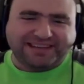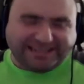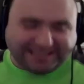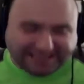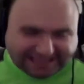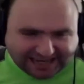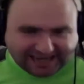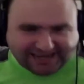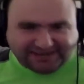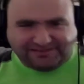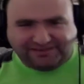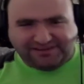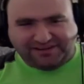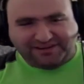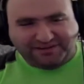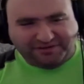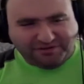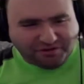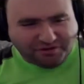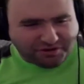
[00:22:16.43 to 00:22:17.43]
Exactly.
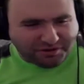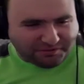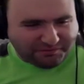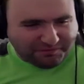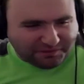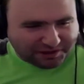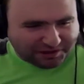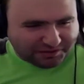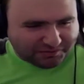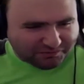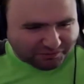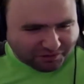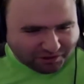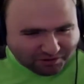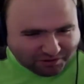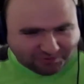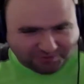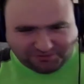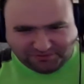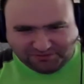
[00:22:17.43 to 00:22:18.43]
Know your fucking
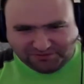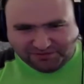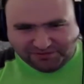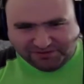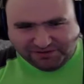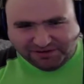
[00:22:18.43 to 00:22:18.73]
role.